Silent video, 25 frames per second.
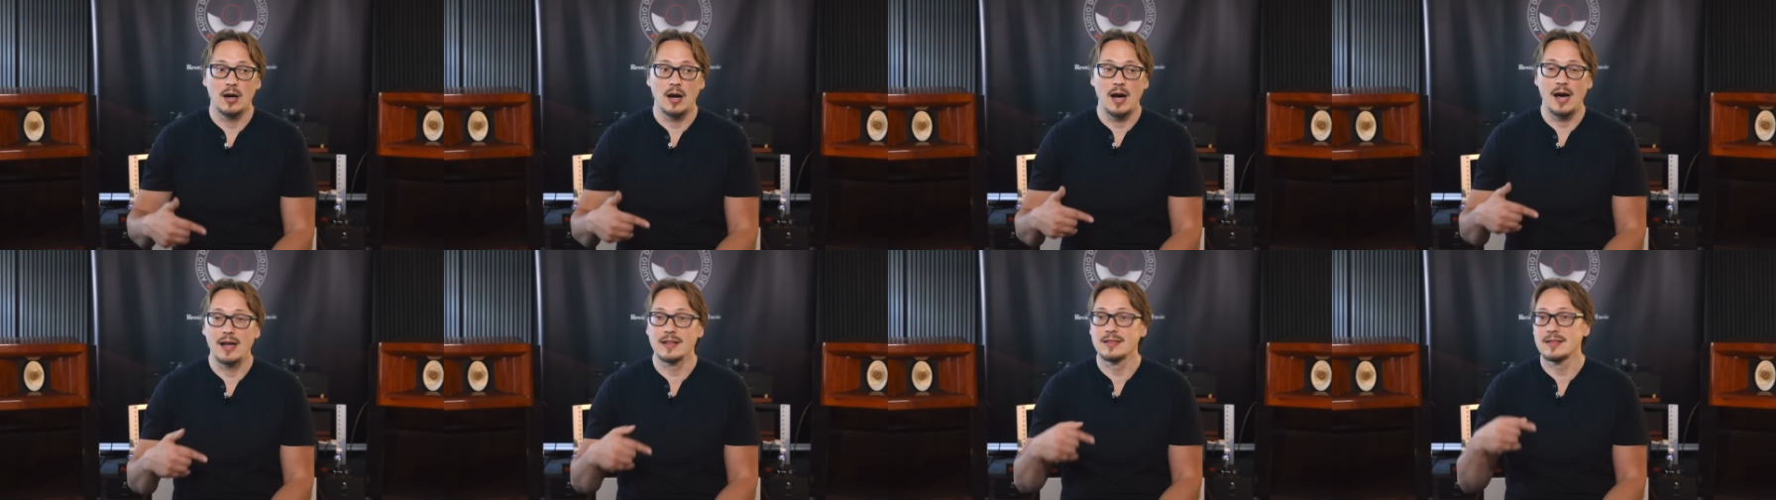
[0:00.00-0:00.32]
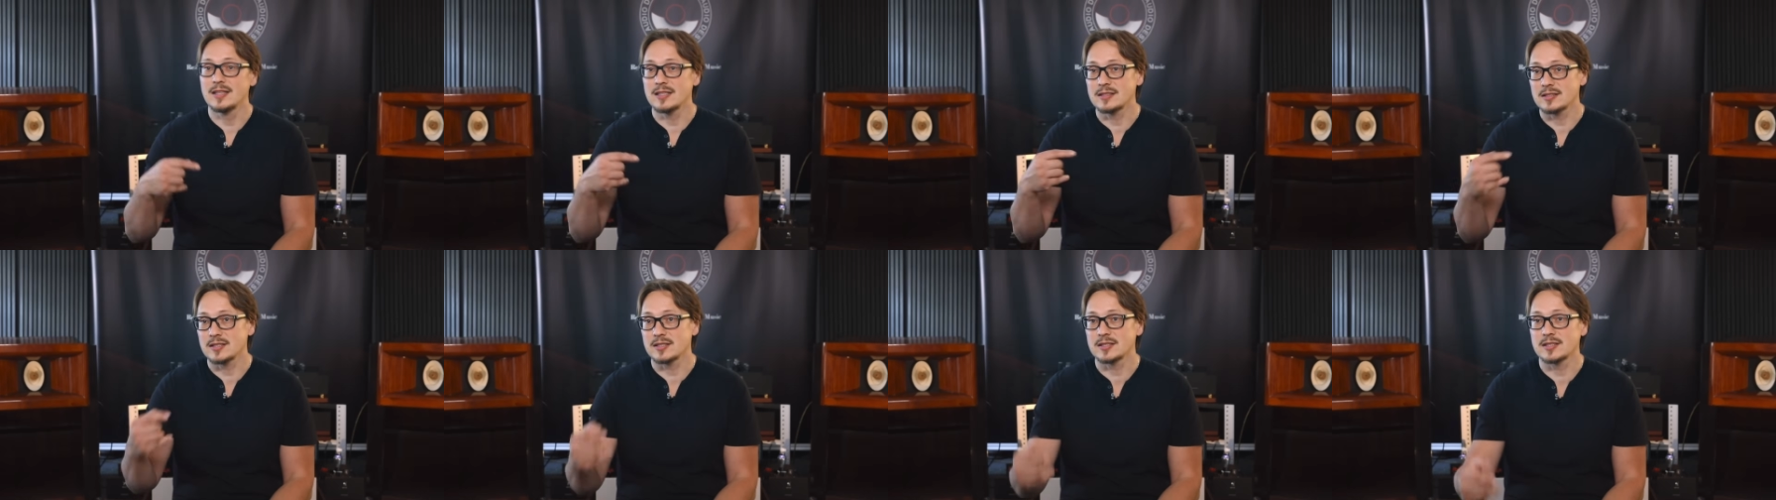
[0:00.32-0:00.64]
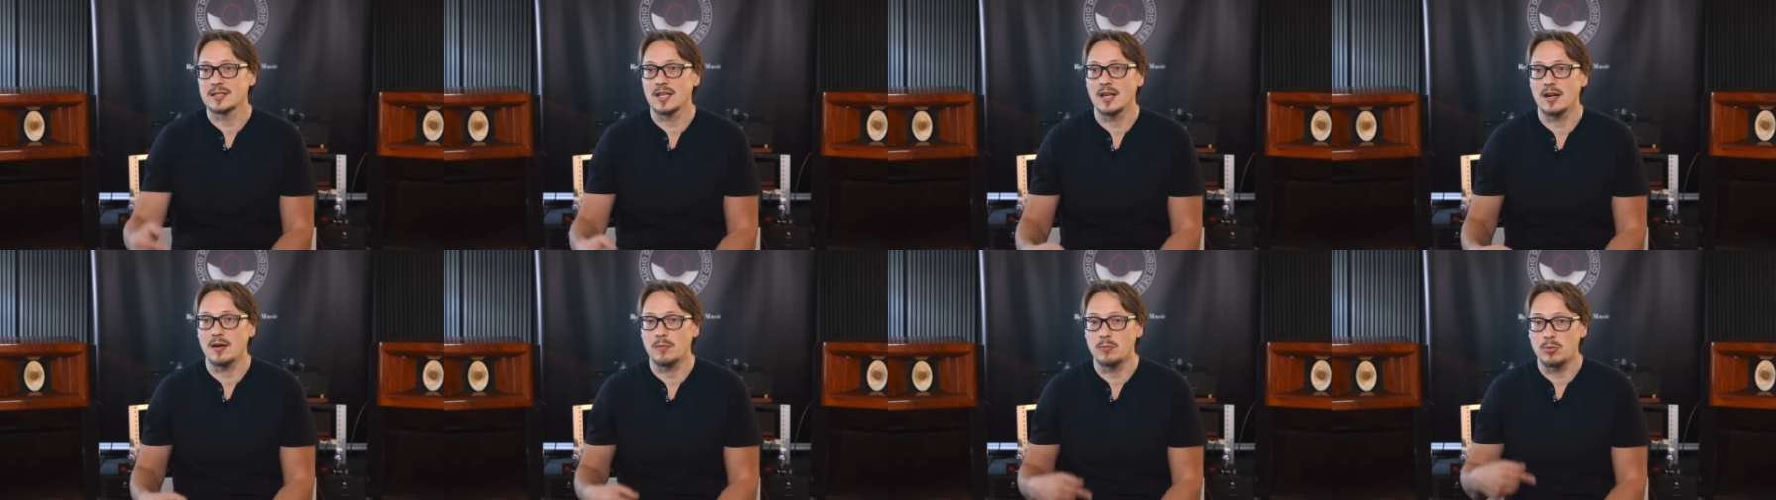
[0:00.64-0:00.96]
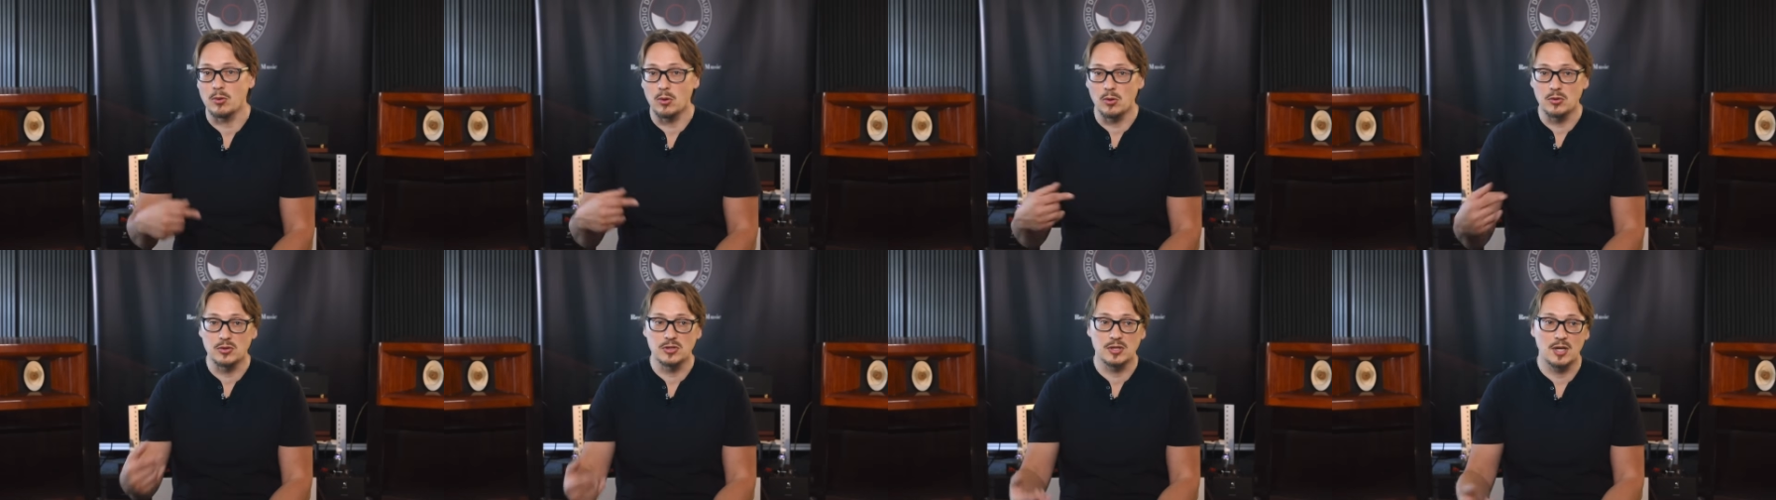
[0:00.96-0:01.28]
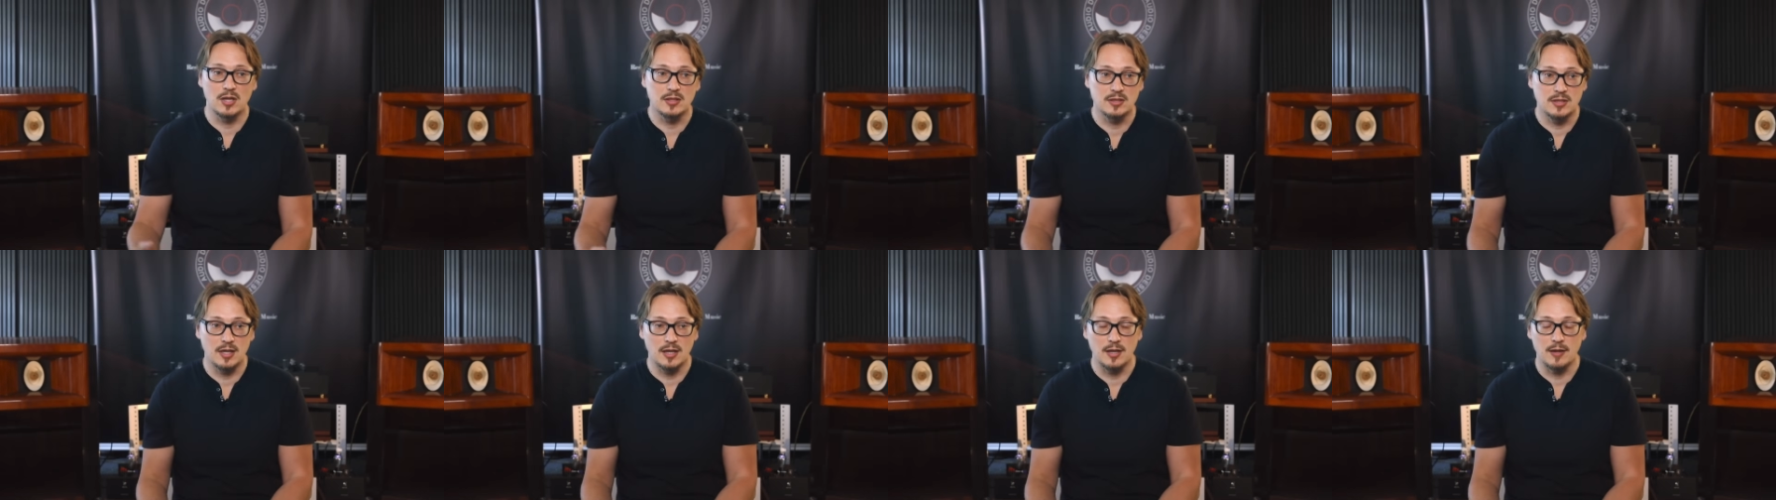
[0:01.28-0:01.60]
Unnecessary
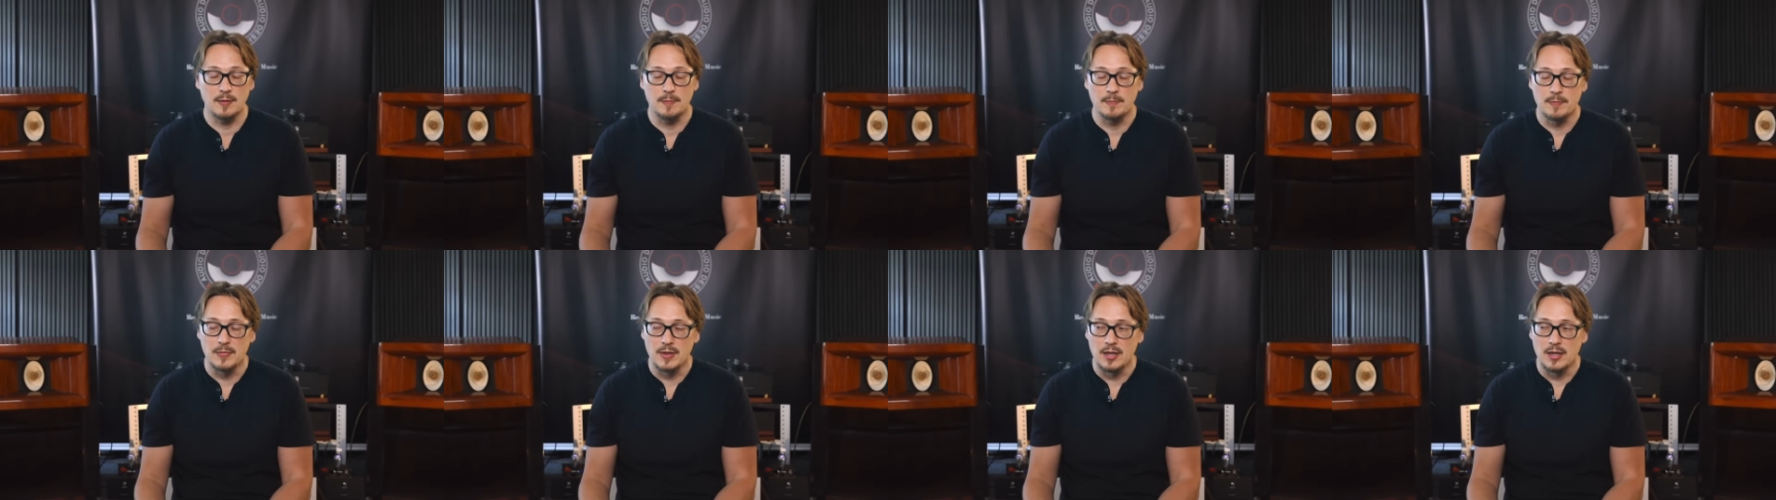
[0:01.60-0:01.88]
processing